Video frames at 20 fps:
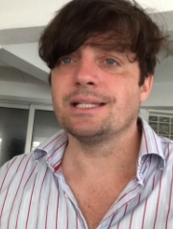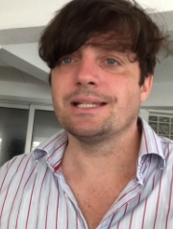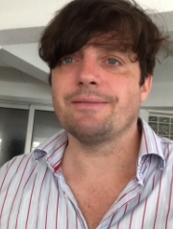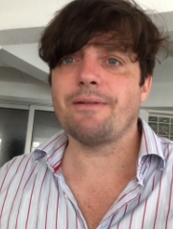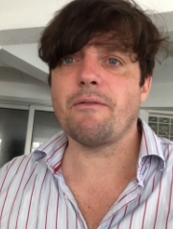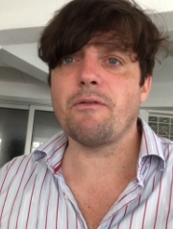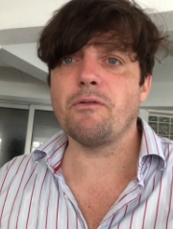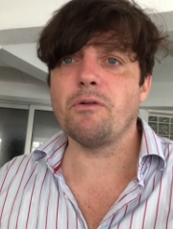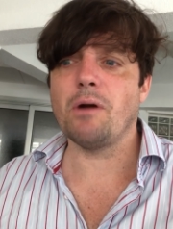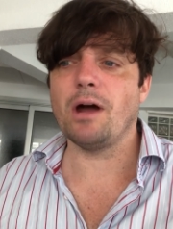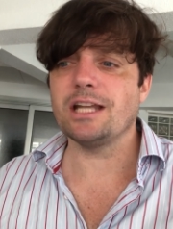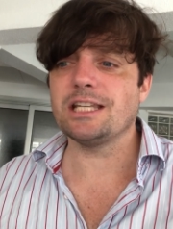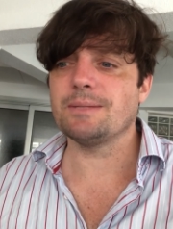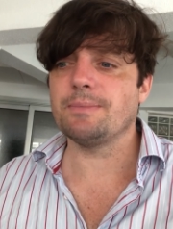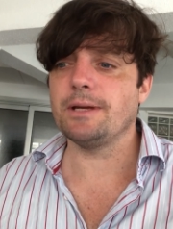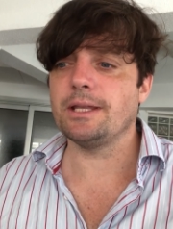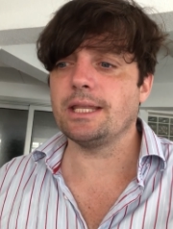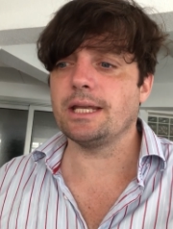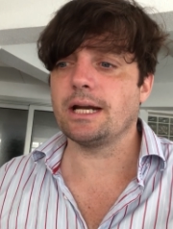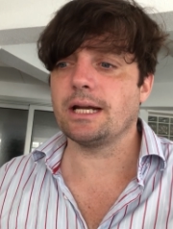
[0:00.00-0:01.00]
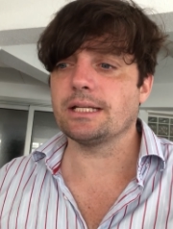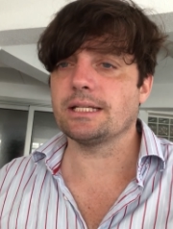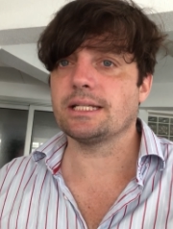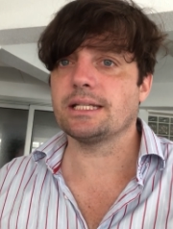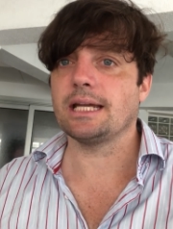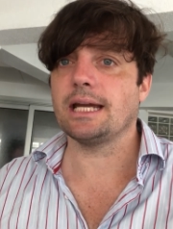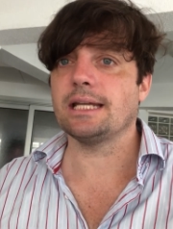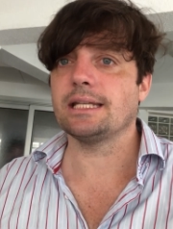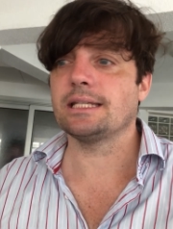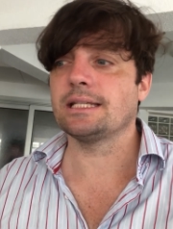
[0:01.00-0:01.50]
They have every right to be in the United
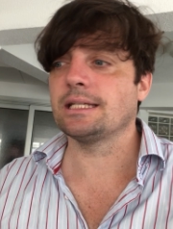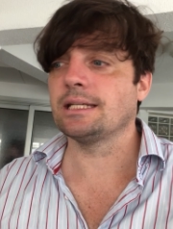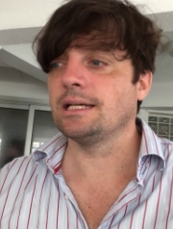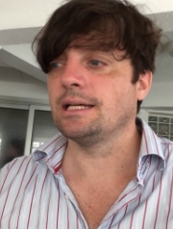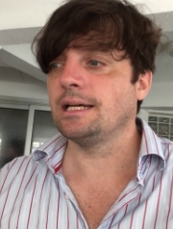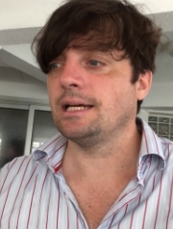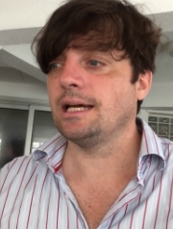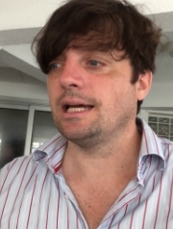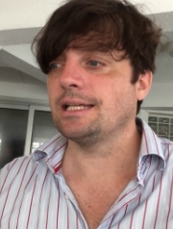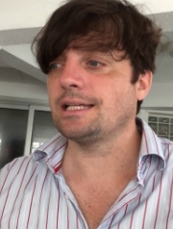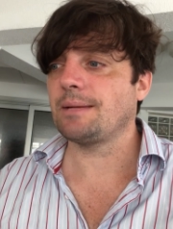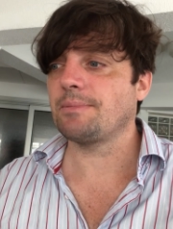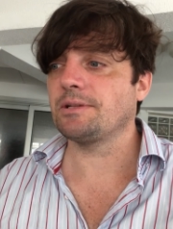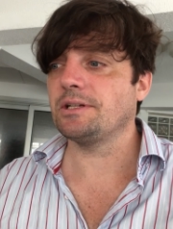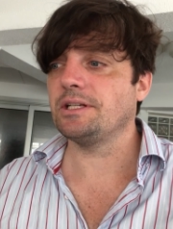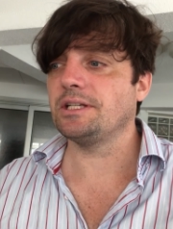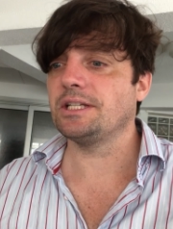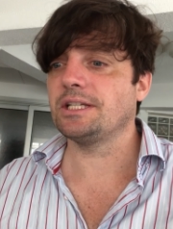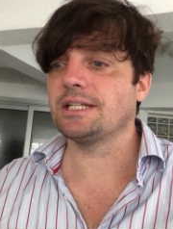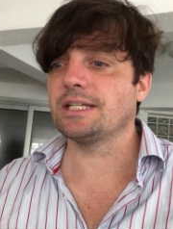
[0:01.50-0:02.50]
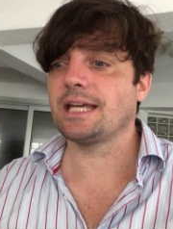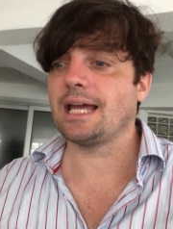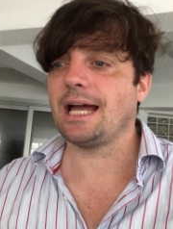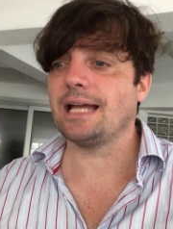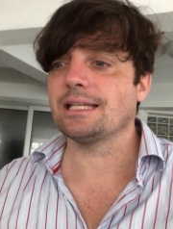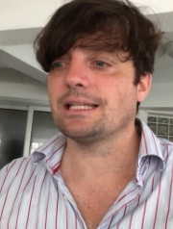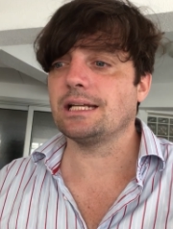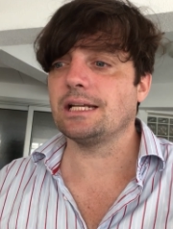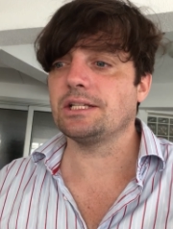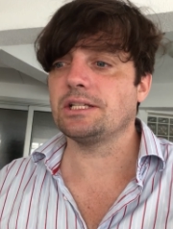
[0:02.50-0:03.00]
States. It's absolutely
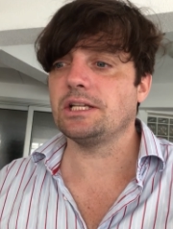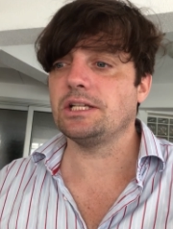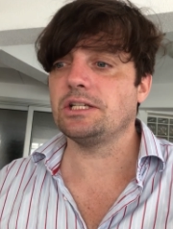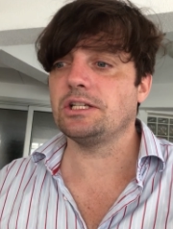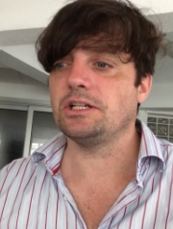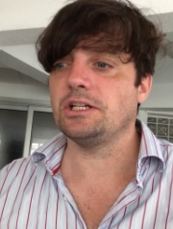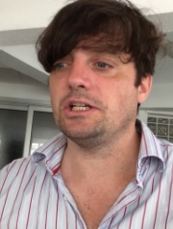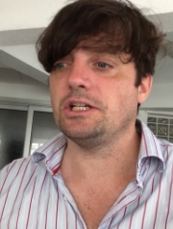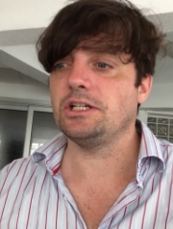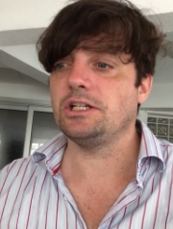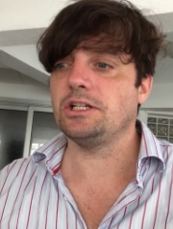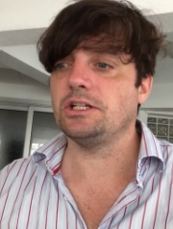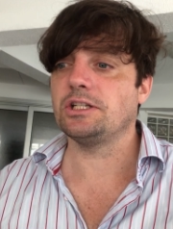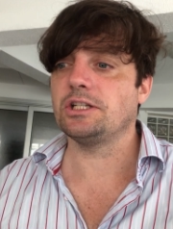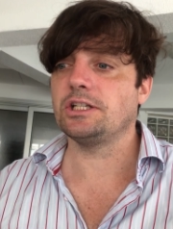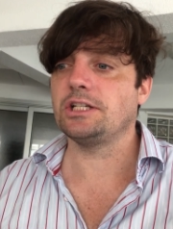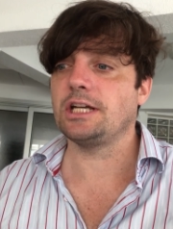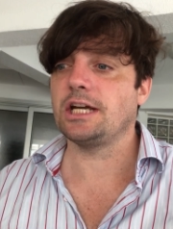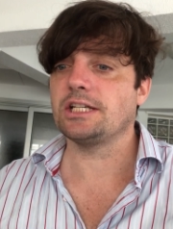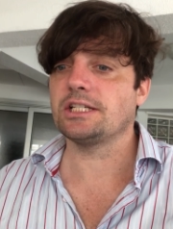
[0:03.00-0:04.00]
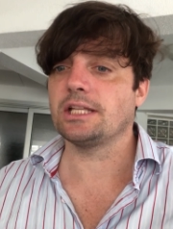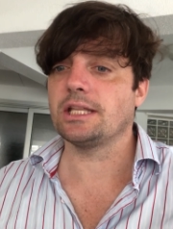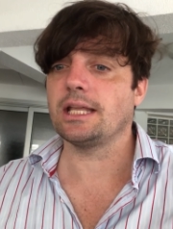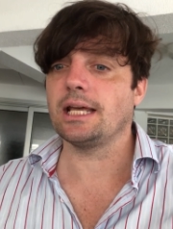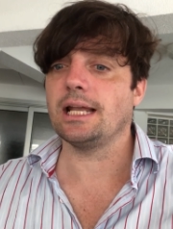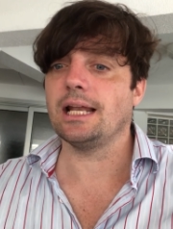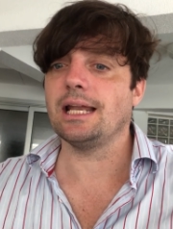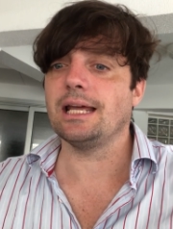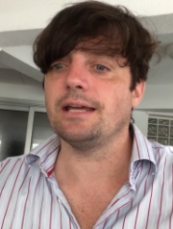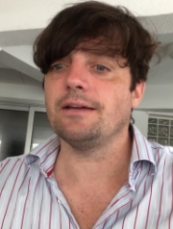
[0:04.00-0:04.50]
scandalous he, he should suggest that
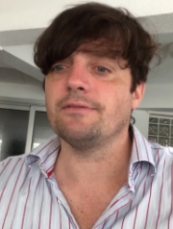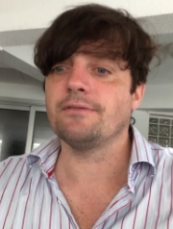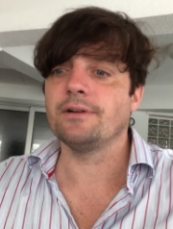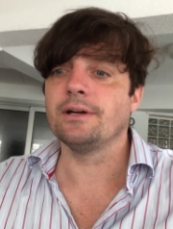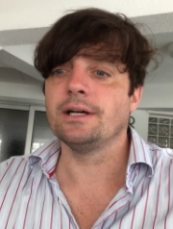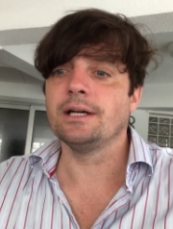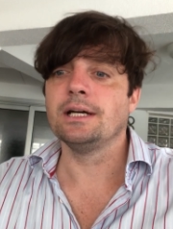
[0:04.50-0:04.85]
they leave.